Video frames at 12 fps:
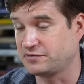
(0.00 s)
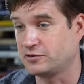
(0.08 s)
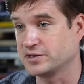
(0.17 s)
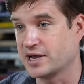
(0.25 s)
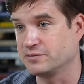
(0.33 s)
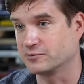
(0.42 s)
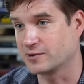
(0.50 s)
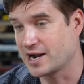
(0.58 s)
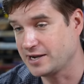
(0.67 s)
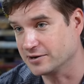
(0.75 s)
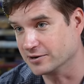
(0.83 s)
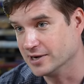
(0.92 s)
a full time
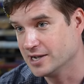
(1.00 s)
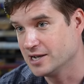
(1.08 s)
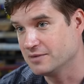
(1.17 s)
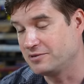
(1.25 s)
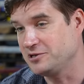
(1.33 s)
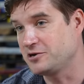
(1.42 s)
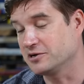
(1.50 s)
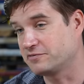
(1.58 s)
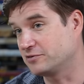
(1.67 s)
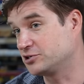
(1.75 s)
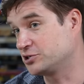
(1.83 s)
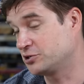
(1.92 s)
writer. Yeah. But you can
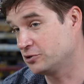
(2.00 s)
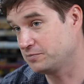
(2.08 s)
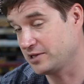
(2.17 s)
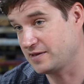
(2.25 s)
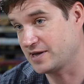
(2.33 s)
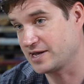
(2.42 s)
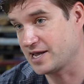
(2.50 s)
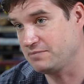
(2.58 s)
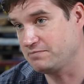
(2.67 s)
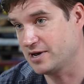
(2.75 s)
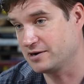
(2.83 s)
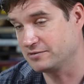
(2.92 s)
for sure play that
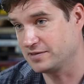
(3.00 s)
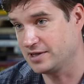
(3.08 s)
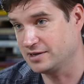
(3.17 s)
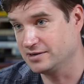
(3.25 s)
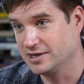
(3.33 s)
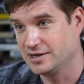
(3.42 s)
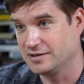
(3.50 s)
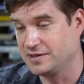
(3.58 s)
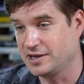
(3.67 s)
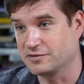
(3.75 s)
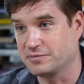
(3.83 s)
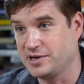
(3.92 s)
game better than
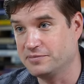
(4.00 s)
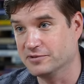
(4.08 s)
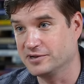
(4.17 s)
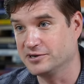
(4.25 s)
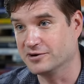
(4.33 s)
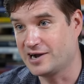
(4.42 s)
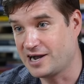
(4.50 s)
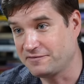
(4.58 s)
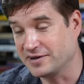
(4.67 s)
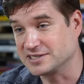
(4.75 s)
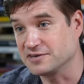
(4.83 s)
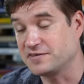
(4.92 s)
the other people in your
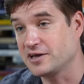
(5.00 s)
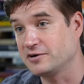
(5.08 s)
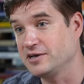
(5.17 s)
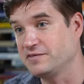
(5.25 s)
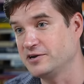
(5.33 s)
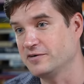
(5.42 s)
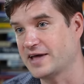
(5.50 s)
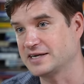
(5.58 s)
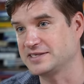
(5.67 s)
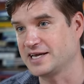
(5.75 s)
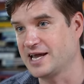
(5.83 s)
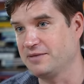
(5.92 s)
office if they don't even know that's
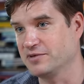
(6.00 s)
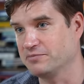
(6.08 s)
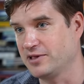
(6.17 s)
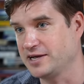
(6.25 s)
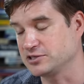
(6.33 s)
the game they're playing.